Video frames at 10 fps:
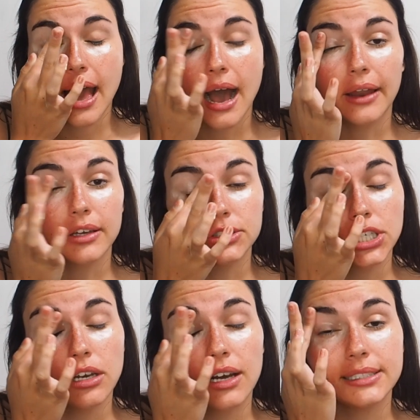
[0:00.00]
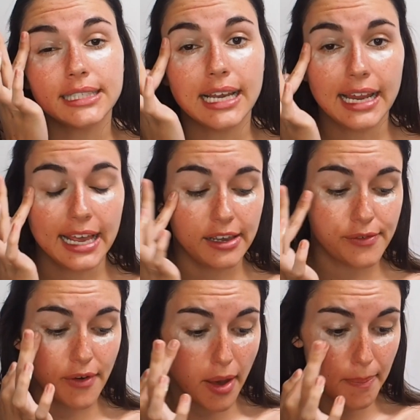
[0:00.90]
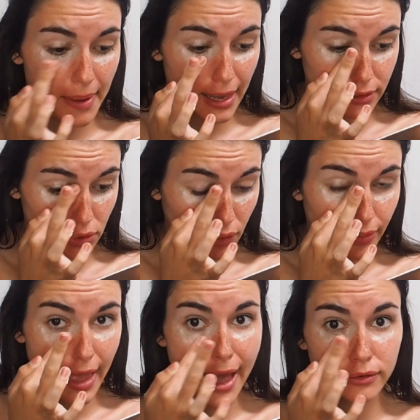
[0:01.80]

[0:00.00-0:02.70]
and I do like to leave a bit on there.